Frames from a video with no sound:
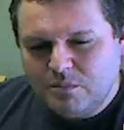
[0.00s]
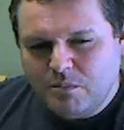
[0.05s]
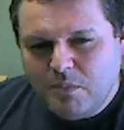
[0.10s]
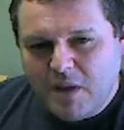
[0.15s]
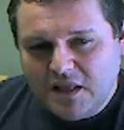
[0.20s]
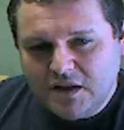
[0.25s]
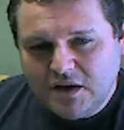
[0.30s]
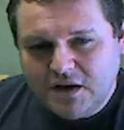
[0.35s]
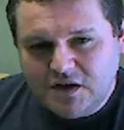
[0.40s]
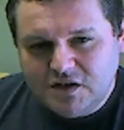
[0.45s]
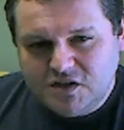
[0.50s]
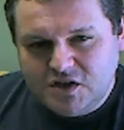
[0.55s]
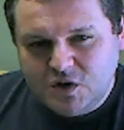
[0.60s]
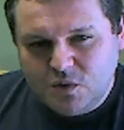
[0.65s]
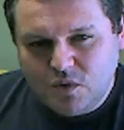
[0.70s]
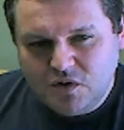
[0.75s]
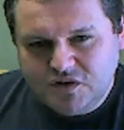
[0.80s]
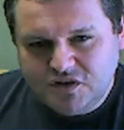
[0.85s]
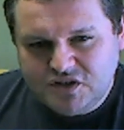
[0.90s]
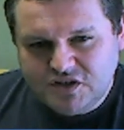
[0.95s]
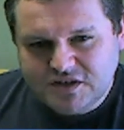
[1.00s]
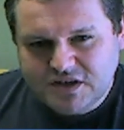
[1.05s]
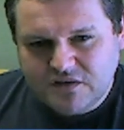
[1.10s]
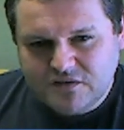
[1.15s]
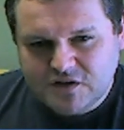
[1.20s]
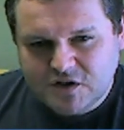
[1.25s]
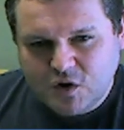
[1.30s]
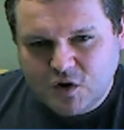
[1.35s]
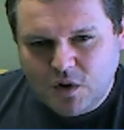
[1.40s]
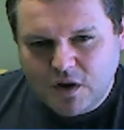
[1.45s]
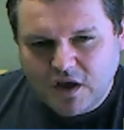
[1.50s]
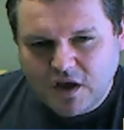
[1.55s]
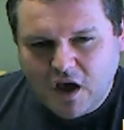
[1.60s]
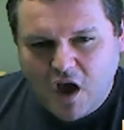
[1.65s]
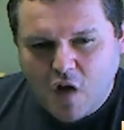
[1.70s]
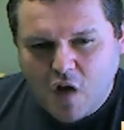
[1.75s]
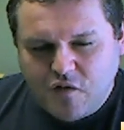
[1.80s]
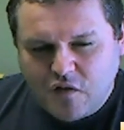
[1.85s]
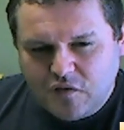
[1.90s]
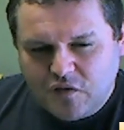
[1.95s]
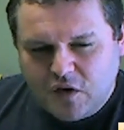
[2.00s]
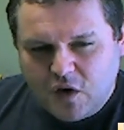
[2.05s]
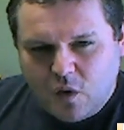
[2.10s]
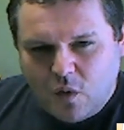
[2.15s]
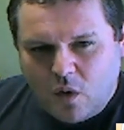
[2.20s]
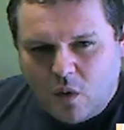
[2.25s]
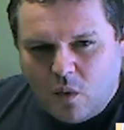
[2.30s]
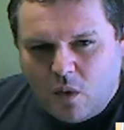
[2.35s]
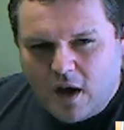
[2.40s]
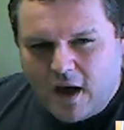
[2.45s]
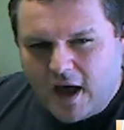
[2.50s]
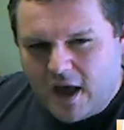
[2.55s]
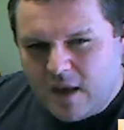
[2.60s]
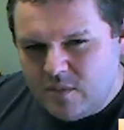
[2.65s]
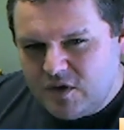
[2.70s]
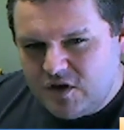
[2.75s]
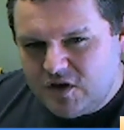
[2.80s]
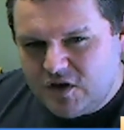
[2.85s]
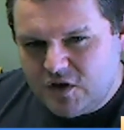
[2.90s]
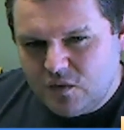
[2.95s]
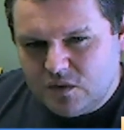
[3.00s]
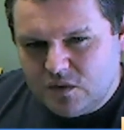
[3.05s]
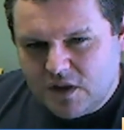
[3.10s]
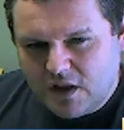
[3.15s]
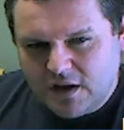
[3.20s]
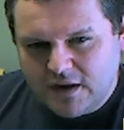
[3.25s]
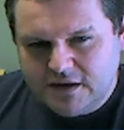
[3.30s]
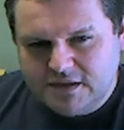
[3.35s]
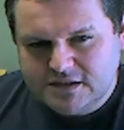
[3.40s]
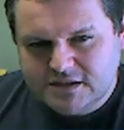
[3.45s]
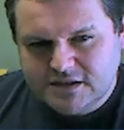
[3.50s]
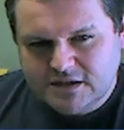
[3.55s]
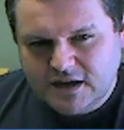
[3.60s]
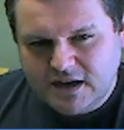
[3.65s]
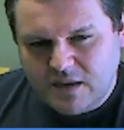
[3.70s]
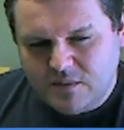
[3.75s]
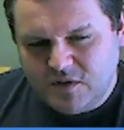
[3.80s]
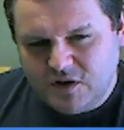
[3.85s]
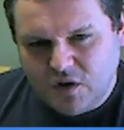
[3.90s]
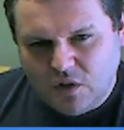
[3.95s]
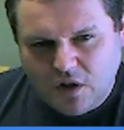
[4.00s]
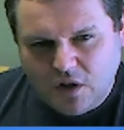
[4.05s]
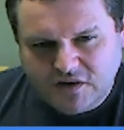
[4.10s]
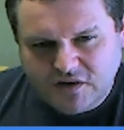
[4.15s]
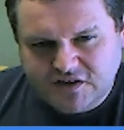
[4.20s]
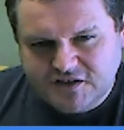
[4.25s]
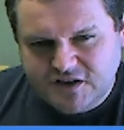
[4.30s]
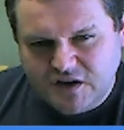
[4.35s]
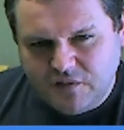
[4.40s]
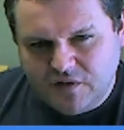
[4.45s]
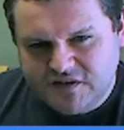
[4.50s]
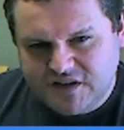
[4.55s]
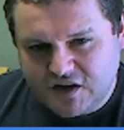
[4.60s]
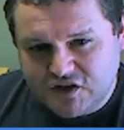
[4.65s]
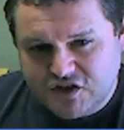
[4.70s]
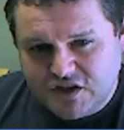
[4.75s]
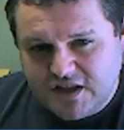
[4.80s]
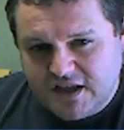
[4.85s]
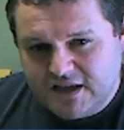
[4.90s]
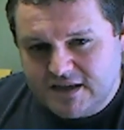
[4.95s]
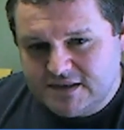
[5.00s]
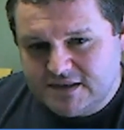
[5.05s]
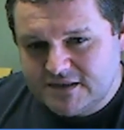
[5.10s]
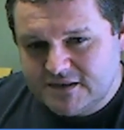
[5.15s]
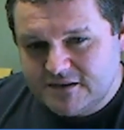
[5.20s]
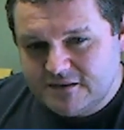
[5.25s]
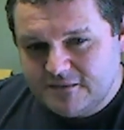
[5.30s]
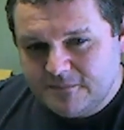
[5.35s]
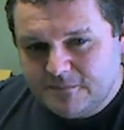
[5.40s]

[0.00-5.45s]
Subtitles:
Melanie, do you want to just give us a quick overview on what MQLight and MQLight as a service actually is?